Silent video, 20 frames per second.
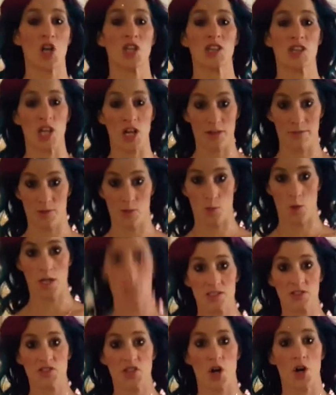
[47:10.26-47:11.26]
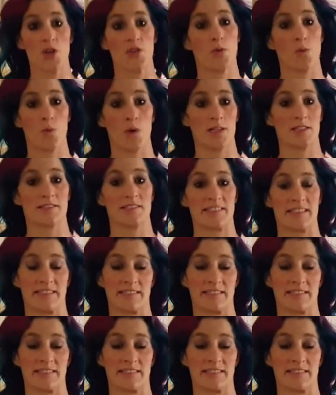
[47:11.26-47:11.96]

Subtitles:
our loved ones are the ones